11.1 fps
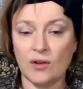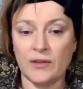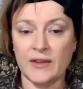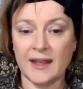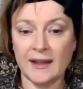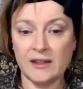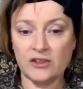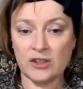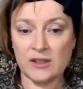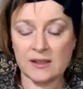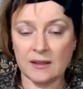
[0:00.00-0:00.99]
the
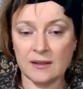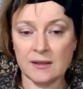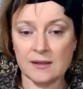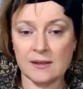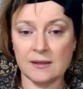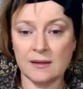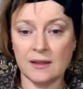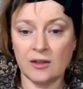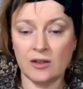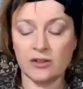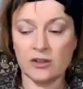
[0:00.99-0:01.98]
energy centers in the
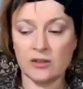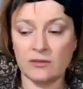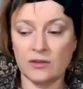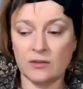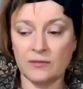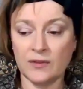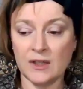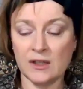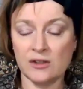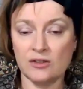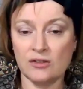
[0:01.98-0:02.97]
arches of your
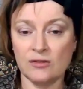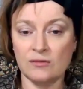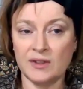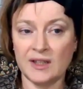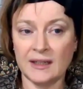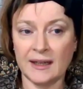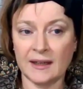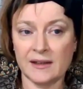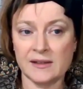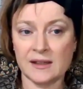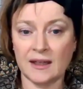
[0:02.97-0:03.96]
feet to
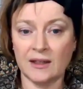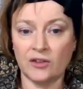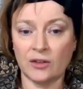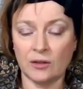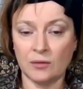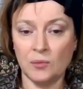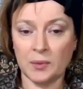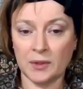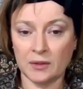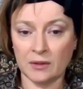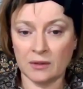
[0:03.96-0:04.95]
relax and
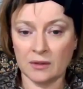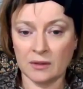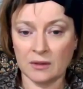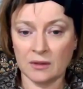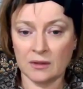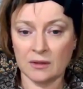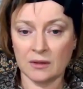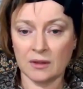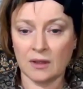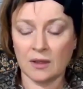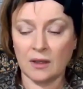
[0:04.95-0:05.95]
open.
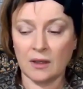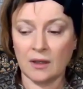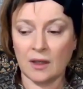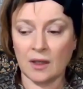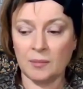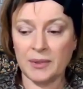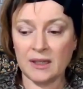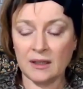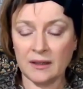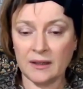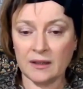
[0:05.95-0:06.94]
A bit
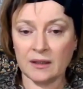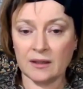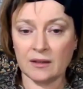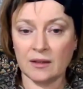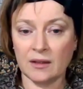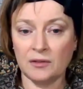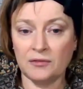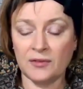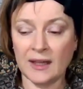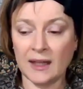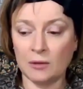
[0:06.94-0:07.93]
like a
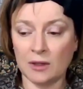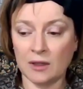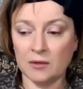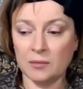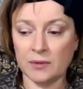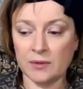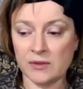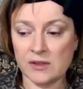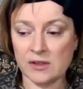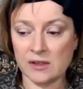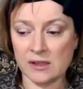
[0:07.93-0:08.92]
flower opens
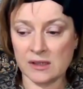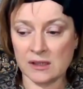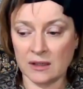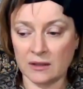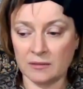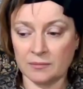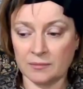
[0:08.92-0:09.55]
to the sun.